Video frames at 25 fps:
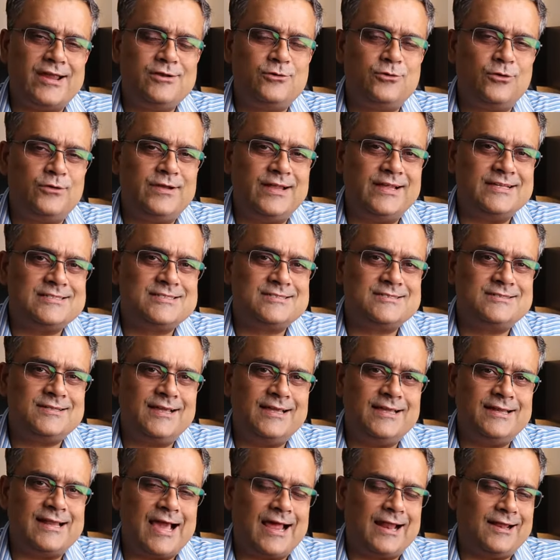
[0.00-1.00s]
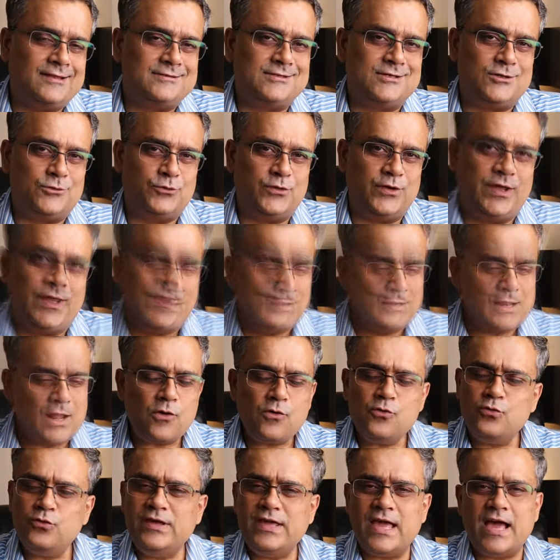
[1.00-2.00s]
to test in another way. Now
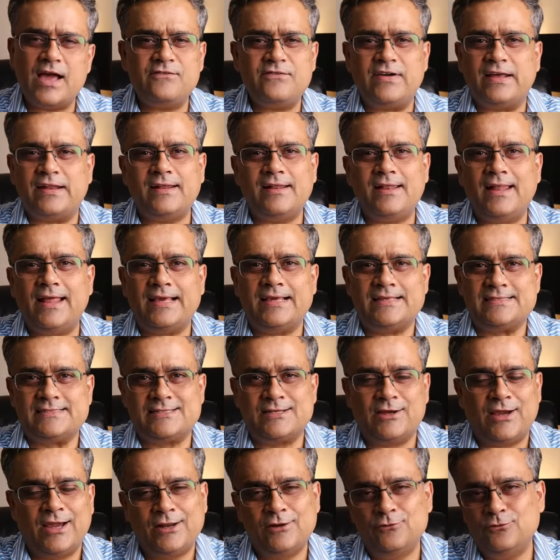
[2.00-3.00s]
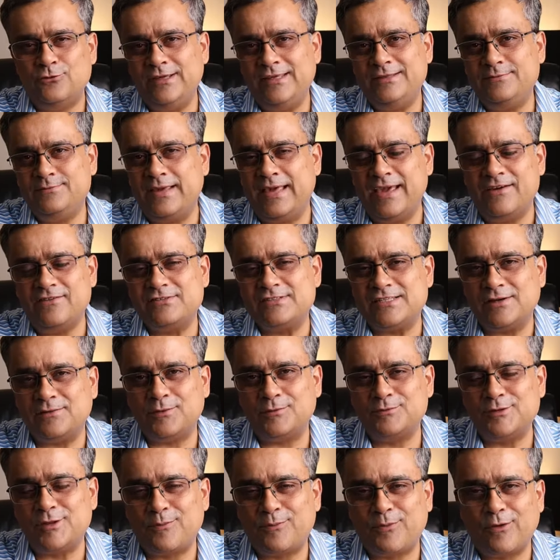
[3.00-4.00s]
we have analyzed and we gave some
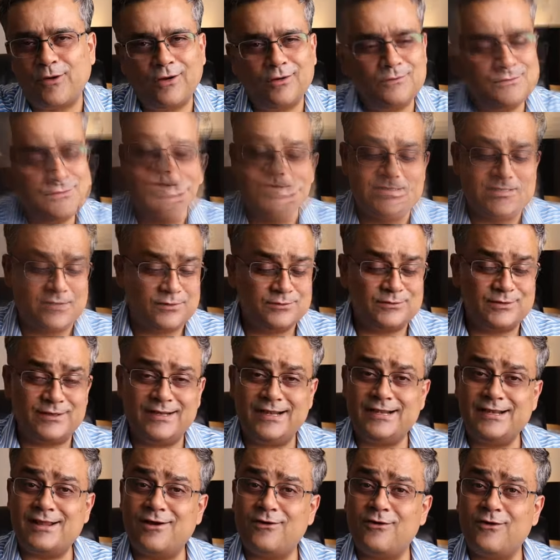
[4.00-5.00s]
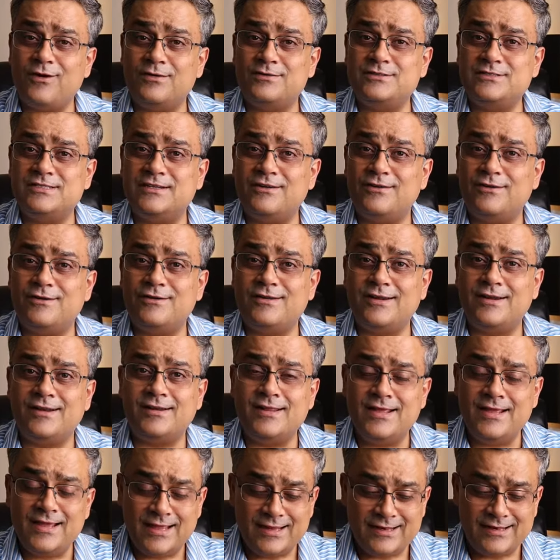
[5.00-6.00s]
of the prompts, some of the data got
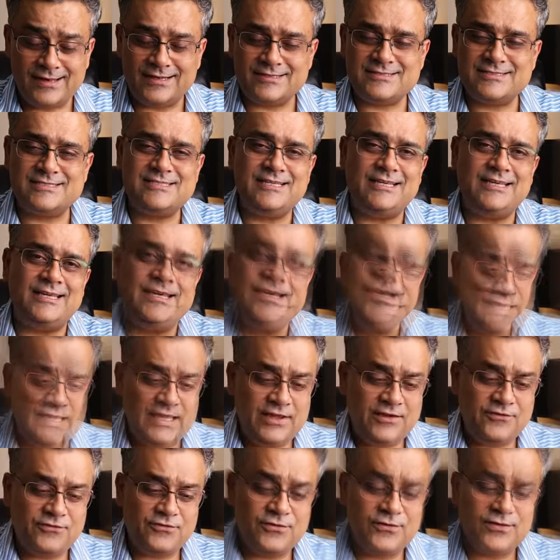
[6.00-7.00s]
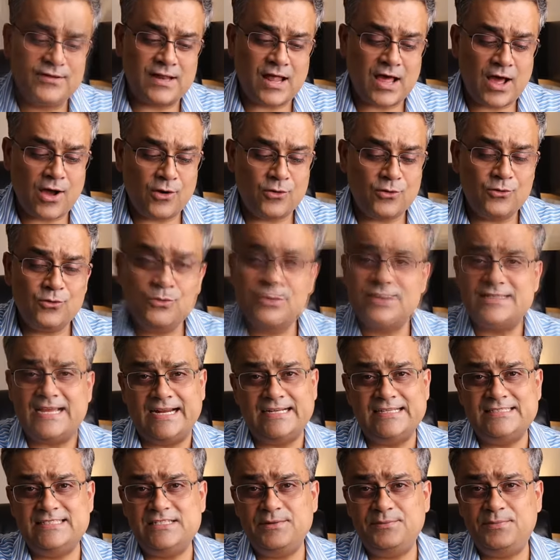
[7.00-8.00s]
generated. Let's see if now
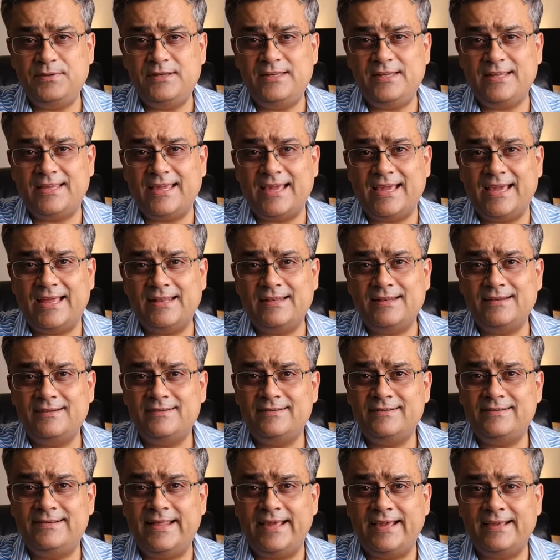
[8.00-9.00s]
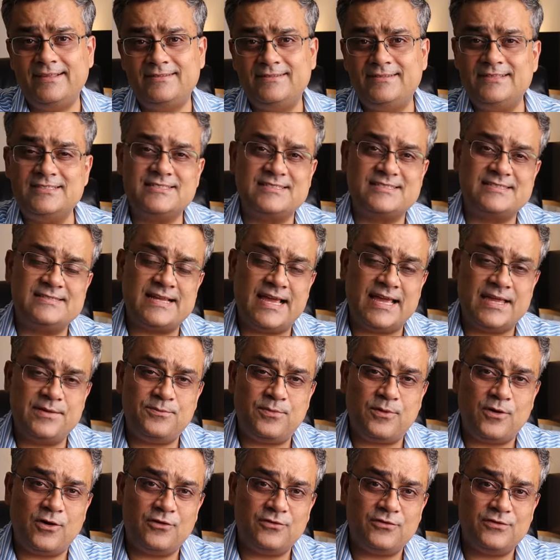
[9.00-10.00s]
ChatGPT can take this
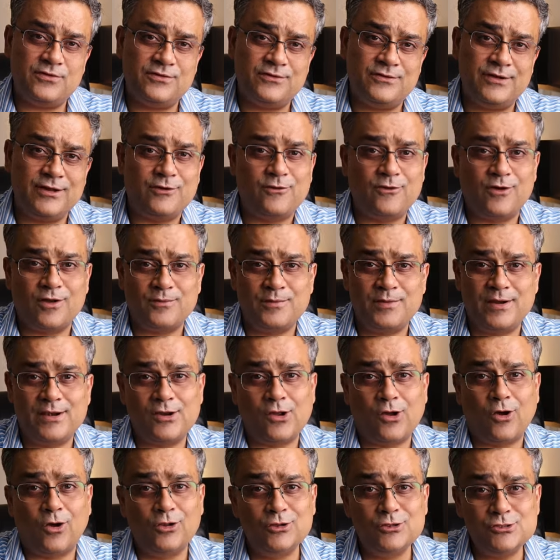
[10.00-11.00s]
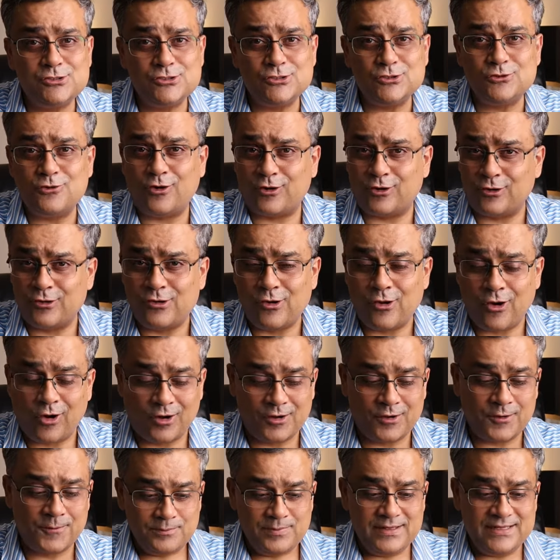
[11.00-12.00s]
type of requirement also or not.
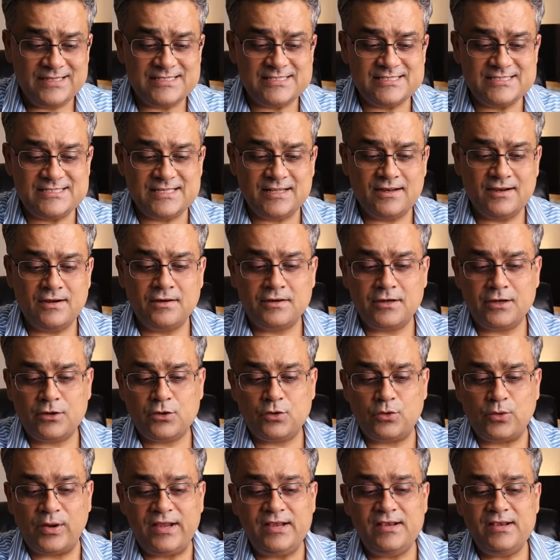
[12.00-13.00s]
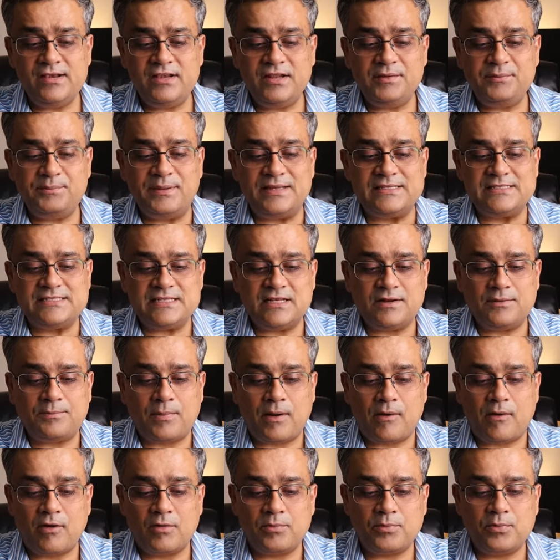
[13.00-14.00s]
Please generate a 20-pager
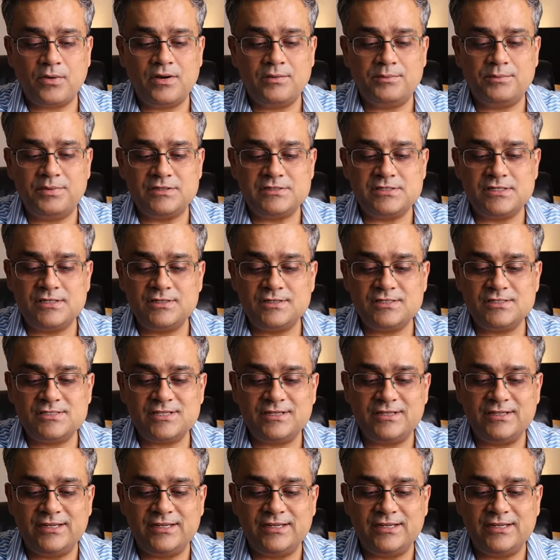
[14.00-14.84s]
PowerPoint presentation